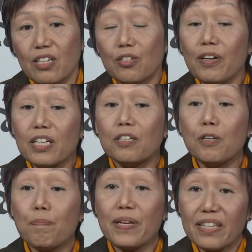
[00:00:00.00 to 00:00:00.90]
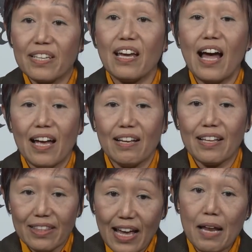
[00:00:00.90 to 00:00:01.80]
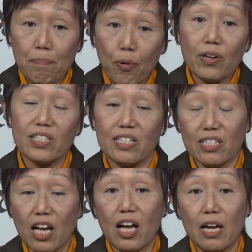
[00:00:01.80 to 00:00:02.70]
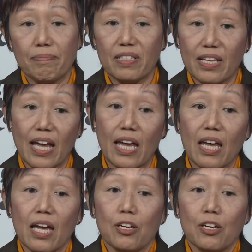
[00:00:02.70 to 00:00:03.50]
So it could be at that point in time that they